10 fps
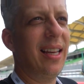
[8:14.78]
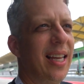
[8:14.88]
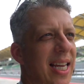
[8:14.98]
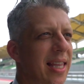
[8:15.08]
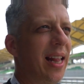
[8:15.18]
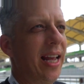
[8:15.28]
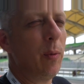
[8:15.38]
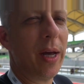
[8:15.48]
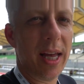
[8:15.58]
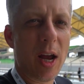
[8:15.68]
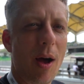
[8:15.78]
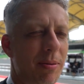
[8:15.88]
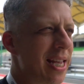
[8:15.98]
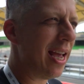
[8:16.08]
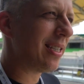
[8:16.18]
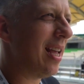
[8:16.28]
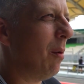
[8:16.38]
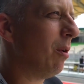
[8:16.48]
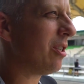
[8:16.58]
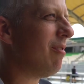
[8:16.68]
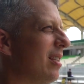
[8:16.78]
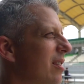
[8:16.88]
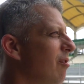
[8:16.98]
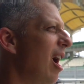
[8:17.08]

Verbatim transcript: He's in the lead. We're going to go upstairs now watch the rest of the